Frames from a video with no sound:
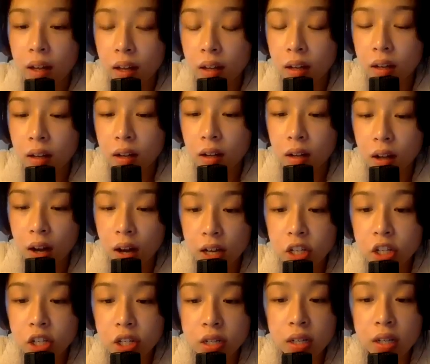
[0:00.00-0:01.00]
and
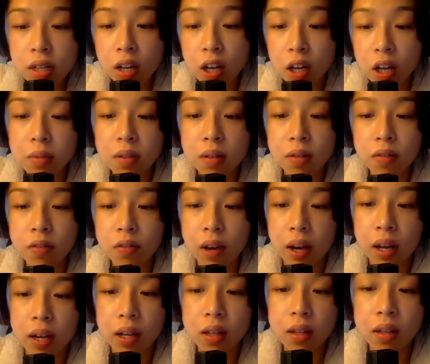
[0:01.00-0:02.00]
IgG helped in
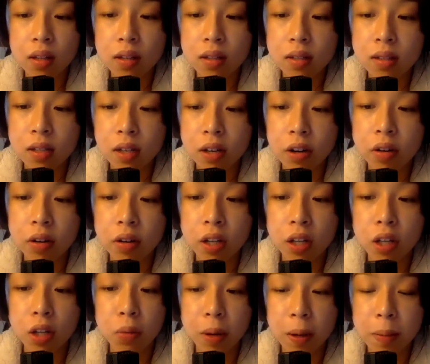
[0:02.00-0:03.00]
fighting the serial
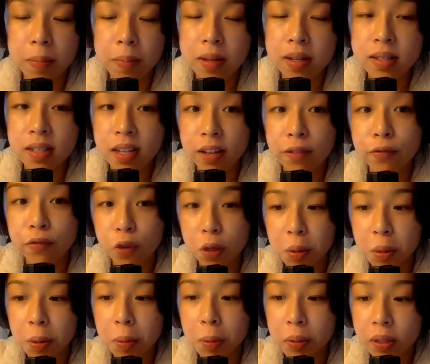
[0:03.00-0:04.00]
killer rapist and
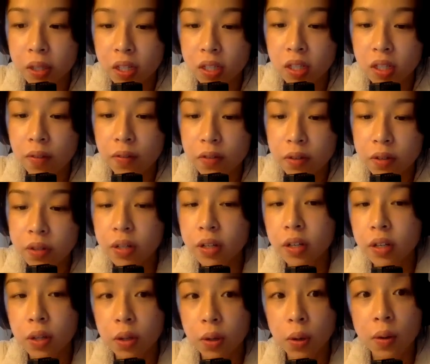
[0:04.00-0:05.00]
former police
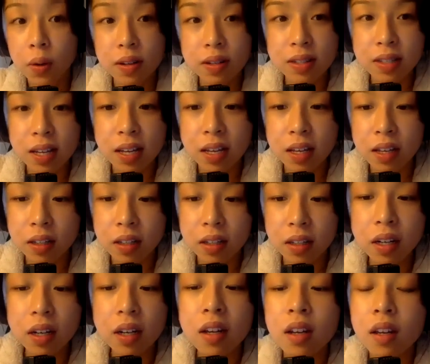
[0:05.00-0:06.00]
officer, the Golden State
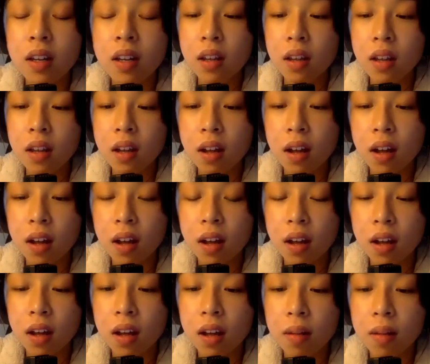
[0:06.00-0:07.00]
Killer.
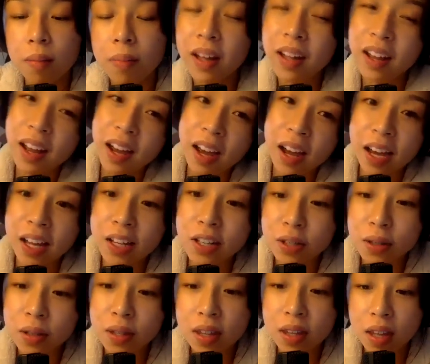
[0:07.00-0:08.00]
But I
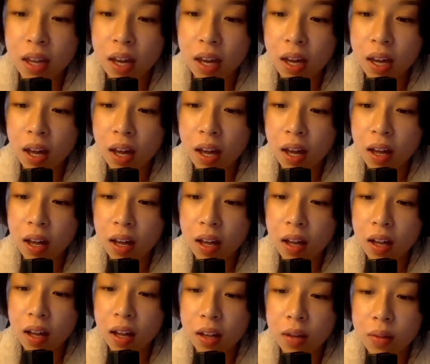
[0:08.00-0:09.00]
do think
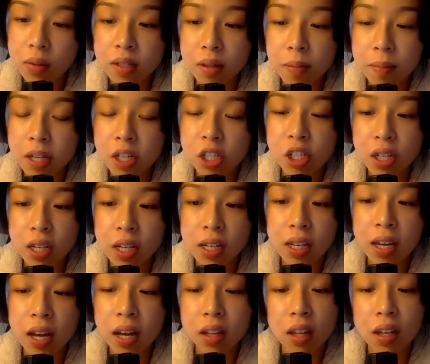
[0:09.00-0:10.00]
it was a bit
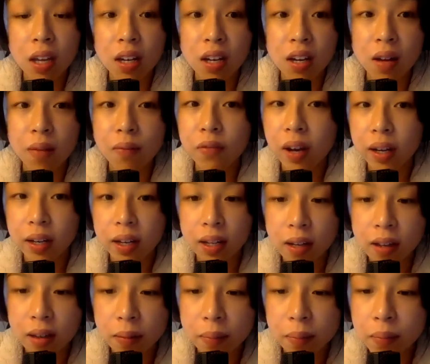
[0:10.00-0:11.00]
shady how they ended up
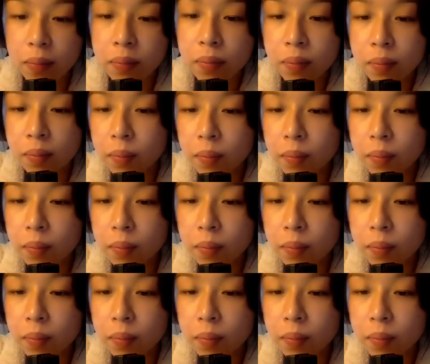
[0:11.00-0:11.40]
finding him.